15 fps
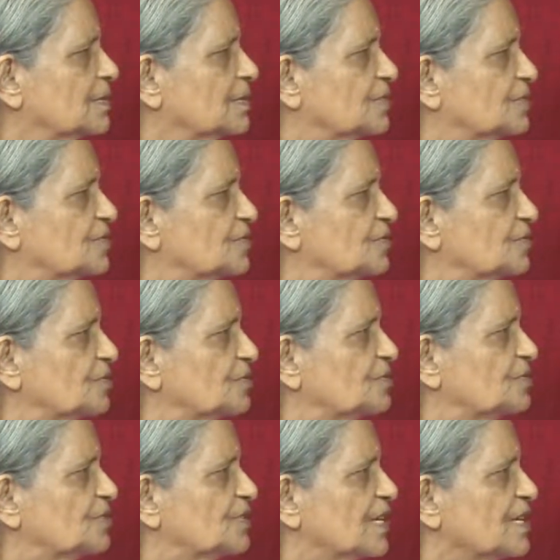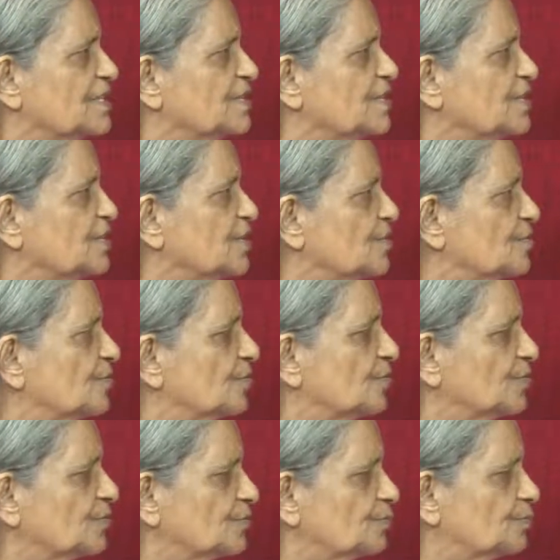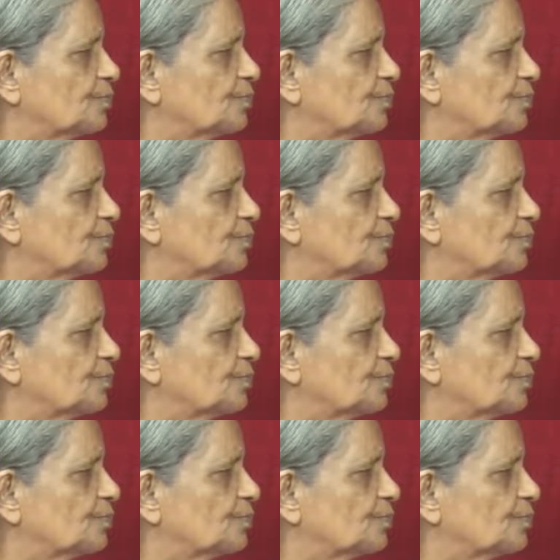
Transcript: So to change these egos,